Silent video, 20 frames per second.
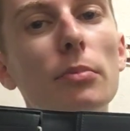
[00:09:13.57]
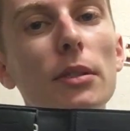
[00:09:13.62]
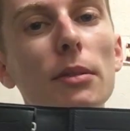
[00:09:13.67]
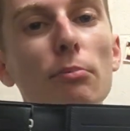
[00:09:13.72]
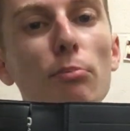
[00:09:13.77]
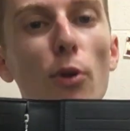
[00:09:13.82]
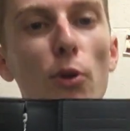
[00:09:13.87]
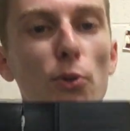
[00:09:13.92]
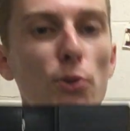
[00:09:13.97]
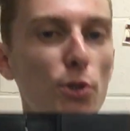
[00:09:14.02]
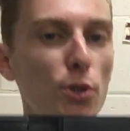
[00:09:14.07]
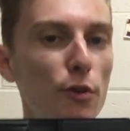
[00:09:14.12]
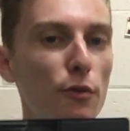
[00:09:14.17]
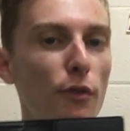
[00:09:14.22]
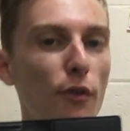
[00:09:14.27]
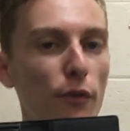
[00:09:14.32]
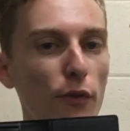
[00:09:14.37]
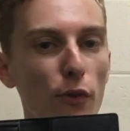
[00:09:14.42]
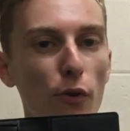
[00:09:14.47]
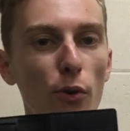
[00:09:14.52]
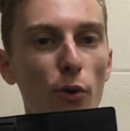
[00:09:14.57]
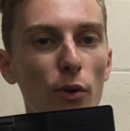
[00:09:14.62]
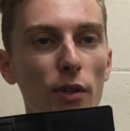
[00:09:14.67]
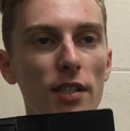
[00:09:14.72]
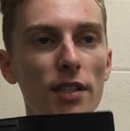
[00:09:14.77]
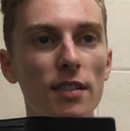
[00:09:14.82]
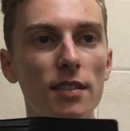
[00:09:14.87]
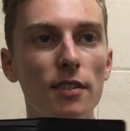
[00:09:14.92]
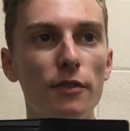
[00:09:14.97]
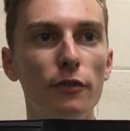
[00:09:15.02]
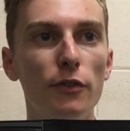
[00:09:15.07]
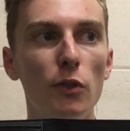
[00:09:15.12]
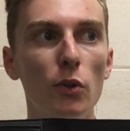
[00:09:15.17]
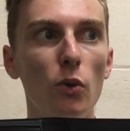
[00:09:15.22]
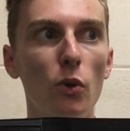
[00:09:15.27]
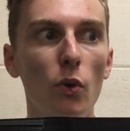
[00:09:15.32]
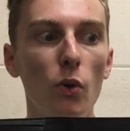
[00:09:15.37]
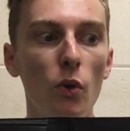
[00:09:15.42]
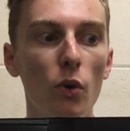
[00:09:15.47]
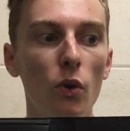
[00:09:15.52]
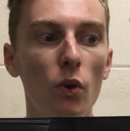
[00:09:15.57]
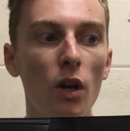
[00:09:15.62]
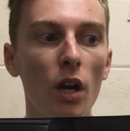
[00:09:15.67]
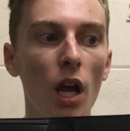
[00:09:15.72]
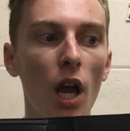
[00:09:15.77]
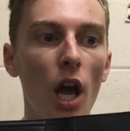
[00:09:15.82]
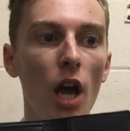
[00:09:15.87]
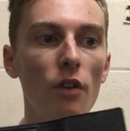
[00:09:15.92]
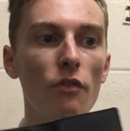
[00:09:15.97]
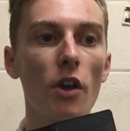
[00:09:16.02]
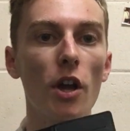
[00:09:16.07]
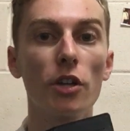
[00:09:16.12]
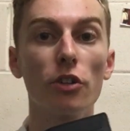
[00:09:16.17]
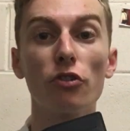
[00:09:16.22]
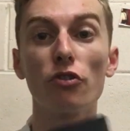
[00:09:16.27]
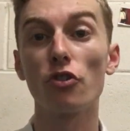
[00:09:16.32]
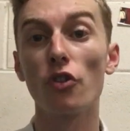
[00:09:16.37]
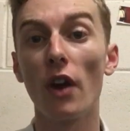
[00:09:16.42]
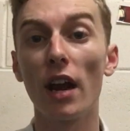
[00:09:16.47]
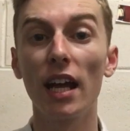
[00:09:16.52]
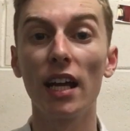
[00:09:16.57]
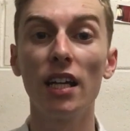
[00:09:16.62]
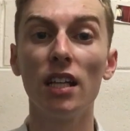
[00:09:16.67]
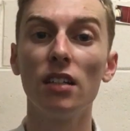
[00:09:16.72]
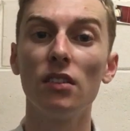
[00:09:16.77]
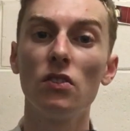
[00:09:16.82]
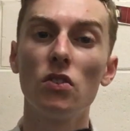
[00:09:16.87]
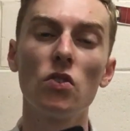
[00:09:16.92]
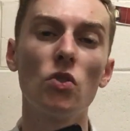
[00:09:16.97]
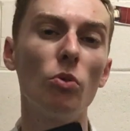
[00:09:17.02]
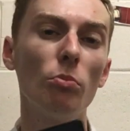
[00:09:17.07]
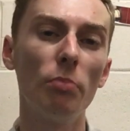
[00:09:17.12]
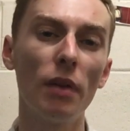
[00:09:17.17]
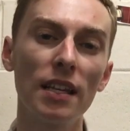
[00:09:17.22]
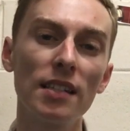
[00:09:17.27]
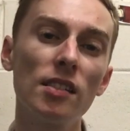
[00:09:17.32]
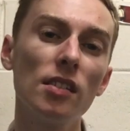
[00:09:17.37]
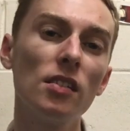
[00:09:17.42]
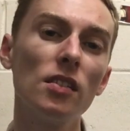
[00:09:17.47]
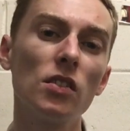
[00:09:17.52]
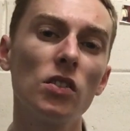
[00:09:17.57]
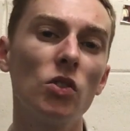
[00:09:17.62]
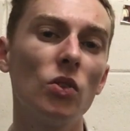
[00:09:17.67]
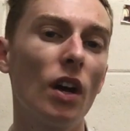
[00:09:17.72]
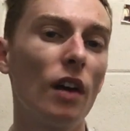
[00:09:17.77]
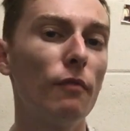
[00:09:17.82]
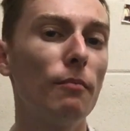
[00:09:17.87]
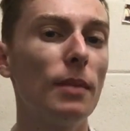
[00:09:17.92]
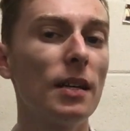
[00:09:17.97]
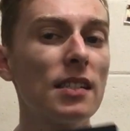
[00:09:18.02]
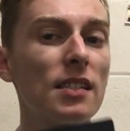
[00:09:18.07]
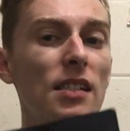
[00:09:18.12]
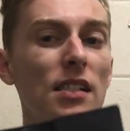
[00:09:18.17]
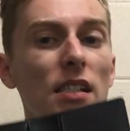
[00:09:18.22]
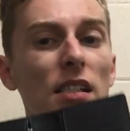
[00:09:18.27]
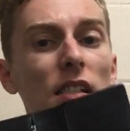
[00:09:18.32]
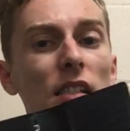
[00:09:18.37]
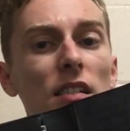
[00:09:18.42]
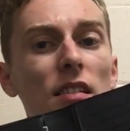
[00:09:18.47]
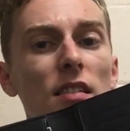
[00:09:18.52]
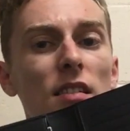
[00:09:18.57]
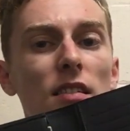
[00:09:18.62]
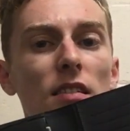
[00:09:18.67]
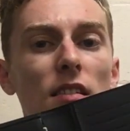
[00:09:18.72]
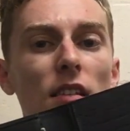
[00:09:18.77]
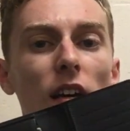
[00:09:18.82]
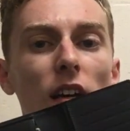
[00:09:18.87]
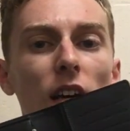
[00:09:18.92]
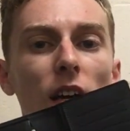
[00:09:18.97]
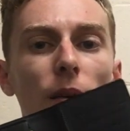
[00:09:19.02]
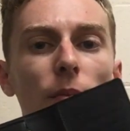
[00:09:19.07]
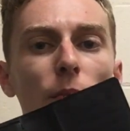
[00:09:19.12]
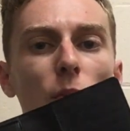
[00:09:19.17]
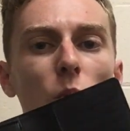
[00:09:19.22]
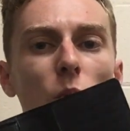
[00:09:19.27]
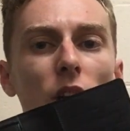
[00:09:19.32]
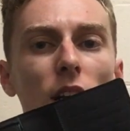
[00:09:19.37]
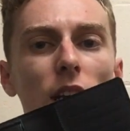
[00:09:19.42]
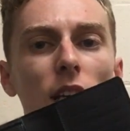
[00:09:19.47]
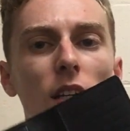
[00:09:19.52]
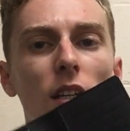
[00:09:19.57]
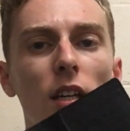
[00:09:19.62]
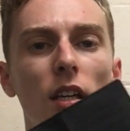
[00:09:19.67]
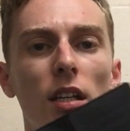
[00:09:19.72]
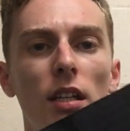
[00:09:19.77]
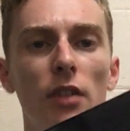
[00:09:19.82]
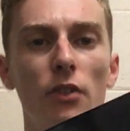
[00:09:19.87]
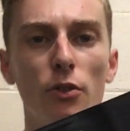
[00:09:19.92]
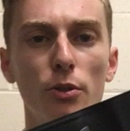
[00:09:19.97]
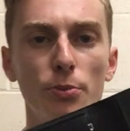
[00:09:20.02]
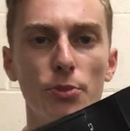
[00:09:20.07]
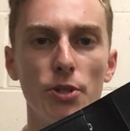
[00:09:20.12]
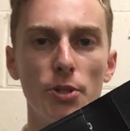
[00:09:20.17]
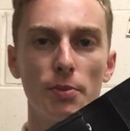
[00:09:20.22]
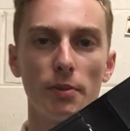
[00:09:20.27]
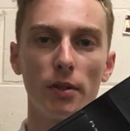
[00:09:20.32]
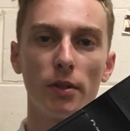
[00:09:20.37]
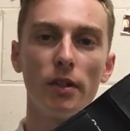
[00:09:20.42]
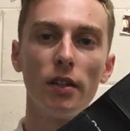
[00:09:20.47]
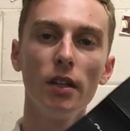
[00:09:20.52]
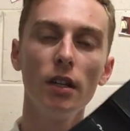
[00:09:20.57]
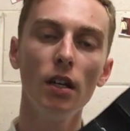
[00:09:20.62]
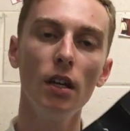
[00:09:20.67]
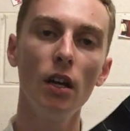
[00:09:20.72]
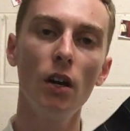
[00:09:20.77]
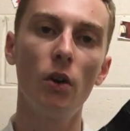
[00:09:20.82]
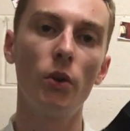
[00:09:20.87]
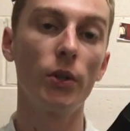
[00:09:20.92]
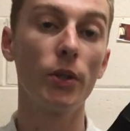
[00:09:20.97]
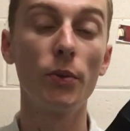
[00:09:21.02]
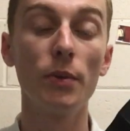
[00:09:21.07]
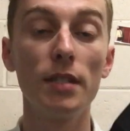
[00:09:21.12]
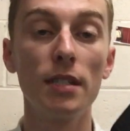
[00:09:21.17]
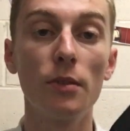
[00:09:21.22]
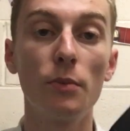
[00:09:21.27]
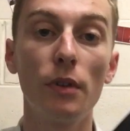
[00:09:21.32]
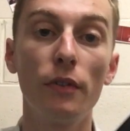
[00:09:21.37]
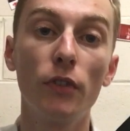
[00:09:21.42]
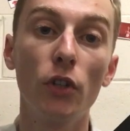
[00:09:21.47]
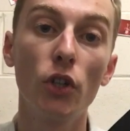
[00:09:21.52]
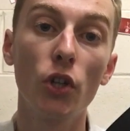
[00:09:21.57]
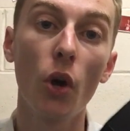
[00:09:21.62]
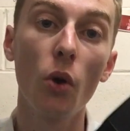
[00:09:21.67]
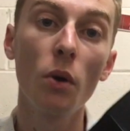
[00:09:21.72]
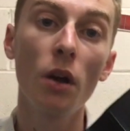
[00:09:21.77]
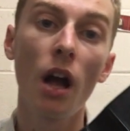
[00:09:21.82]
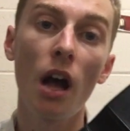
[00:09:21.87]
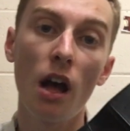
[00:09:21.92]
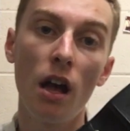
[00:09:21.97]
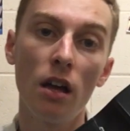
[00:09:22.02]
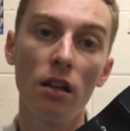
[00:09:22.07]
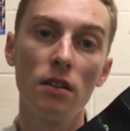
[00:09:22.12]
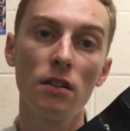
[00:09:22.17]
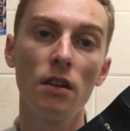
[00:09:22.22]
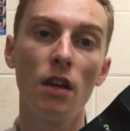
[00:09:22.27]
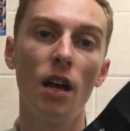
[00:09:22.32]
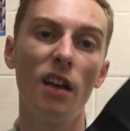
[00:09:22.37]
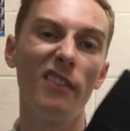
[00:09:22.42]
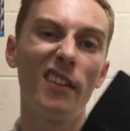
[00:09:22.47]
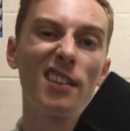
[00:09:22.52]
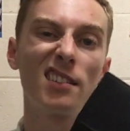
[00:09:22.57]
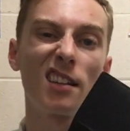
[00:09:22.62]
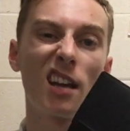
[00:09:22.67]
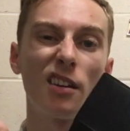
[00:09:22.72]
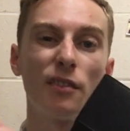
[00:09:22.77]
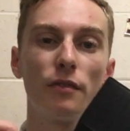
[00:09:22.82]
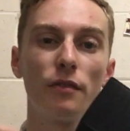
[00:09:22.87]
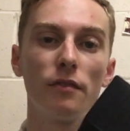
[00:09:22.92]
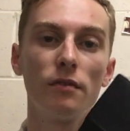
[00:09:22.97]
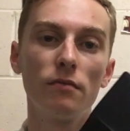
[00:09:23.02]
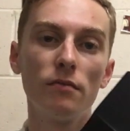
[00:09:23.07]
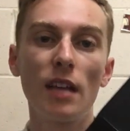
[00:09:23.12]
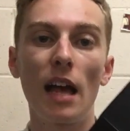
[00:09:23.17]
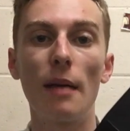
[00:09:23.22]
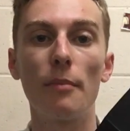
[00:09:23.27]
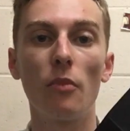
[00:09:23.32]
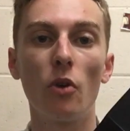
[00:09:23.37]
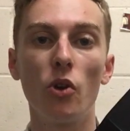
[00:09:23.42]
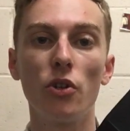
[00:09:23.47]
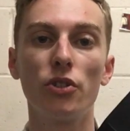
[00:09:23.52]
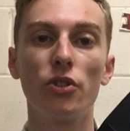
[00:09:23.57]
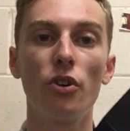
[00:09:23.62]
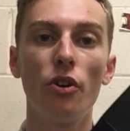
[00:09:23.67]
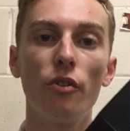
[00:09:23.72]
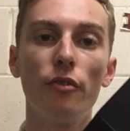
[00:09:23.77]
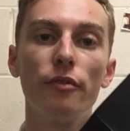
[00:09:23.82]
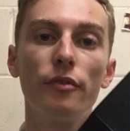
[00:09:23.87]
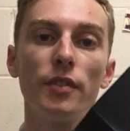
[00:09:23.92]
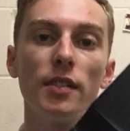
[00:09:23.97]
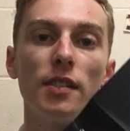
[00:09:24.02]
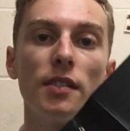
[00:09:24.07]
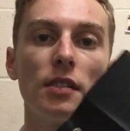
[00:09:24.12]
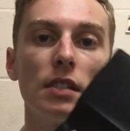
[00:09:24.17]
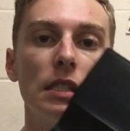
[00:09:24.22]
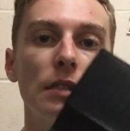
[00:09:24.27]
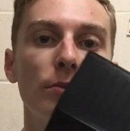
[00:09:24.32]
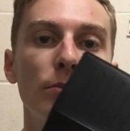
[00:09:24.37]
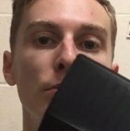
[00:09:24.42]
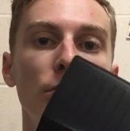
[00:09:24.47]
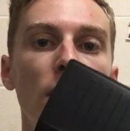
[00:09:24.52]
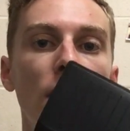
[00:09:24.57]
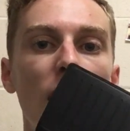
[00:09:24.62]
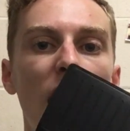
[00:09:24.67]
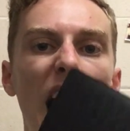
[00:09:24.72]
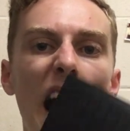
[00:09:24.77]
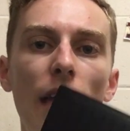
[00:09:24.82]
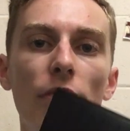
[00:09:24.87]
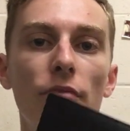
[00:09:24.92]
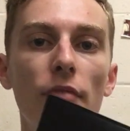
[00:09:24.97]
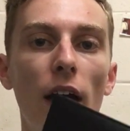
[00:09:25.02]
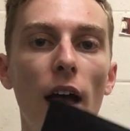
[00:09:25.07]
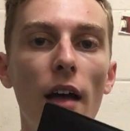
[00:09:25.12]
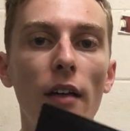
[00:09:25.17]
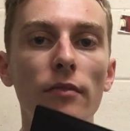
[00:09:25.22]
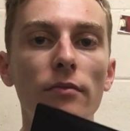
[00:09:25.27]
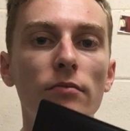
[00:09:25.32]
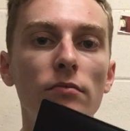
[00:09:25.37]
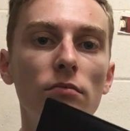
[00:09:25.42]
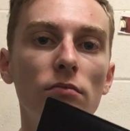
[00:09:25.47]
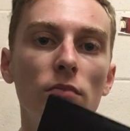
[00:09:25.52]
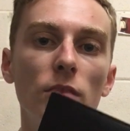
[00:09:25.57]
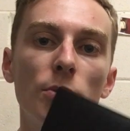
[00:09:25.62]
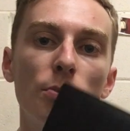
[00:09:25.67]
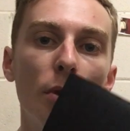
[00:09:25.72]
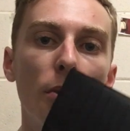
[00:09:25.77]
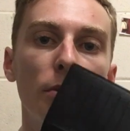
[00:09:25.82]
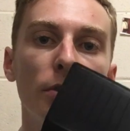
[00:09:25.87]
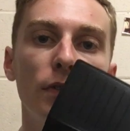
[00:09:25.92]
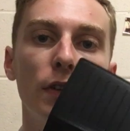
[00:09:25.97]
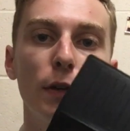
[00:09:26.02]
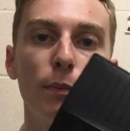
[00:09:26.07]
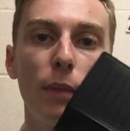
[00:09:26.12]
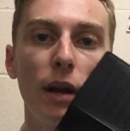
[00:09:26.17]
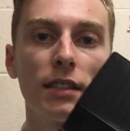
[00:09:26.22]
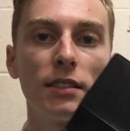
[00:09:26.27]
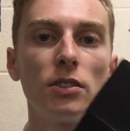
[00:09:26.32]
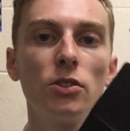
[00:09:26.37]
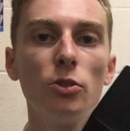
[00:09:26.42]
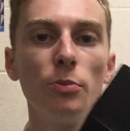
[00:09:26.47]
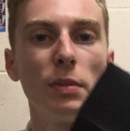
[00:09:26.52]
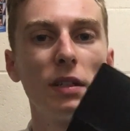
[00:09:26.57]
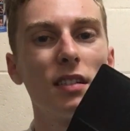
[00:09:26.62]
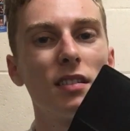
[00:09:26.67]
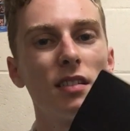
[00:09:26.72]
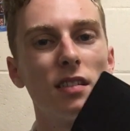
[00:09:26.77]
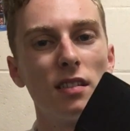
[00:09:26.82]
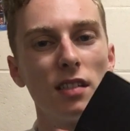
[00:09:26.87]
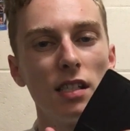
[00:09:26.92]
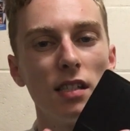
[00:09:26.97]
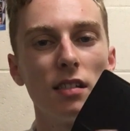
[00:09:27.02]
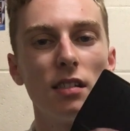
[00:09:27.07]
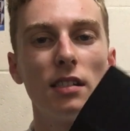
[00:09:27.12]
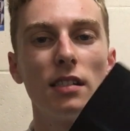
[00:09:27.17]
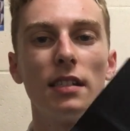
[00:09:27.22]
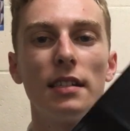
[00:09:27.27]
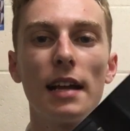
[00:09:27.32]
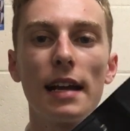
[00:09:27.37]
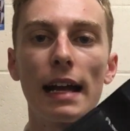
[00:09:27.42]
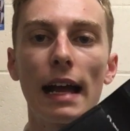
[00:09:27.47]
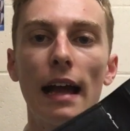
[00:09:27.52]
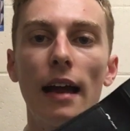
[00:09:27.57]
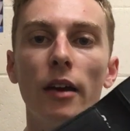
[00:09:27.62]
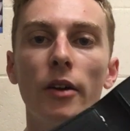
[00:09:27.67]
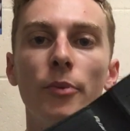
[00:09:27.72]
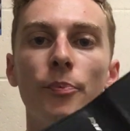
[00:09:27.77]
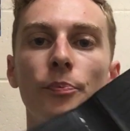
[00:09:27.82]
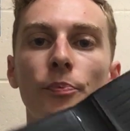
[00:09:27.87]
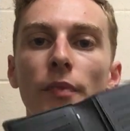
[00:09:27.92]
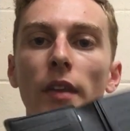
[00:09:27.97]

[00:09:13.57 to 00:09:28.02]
be most useful for is if you're ride on trains or buses and you have bus tickets, or like here in Brisbane or in Queensland we have the Go card, that kind of tap on and off system, and that is probably really practical because it's easy to take out.